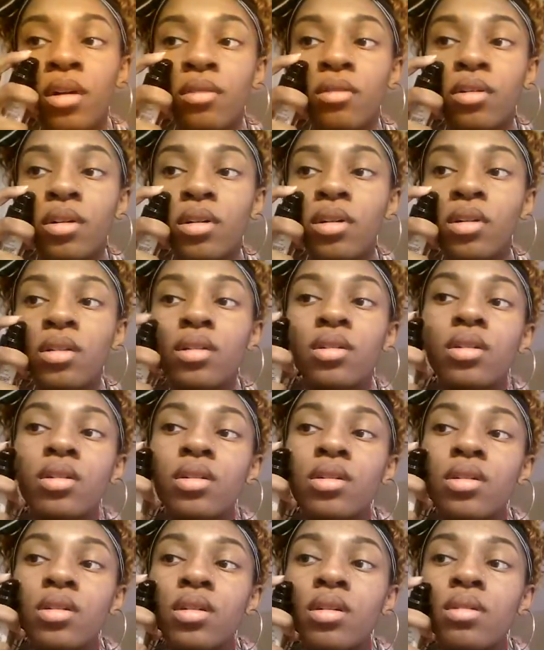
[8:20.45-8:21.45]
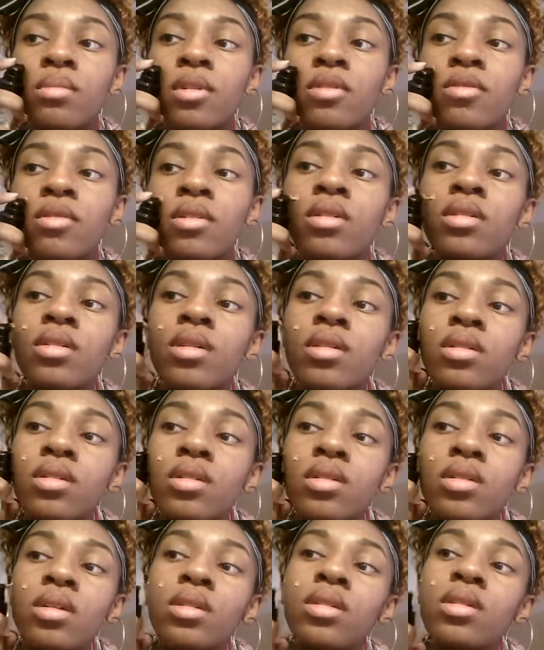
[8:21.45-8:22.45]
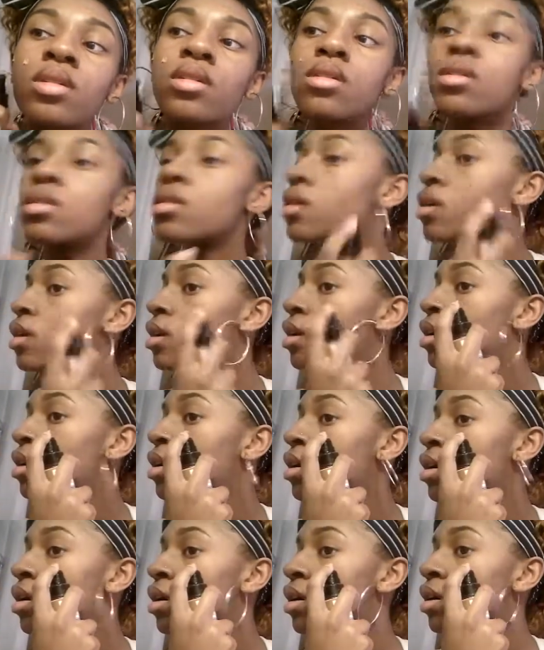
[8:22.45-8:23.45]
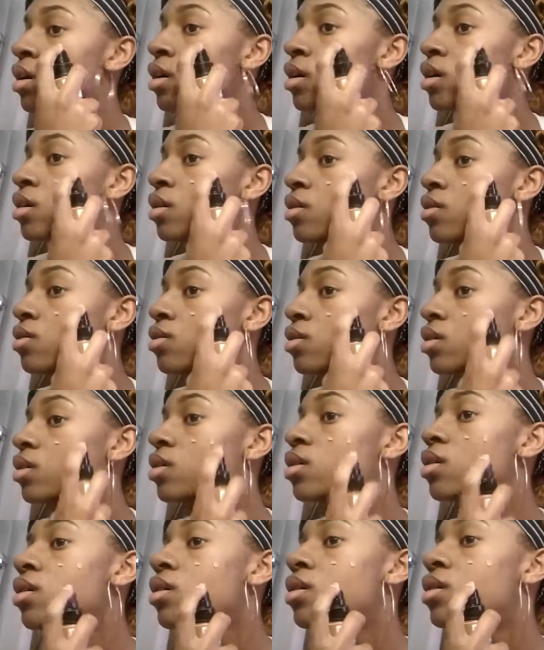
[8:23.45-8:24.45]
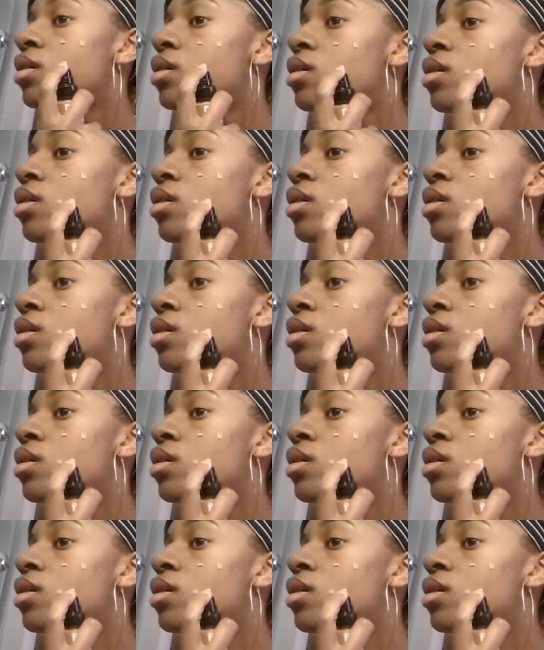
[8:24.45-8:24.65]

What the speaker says: foundation just on my face. I just let this, usually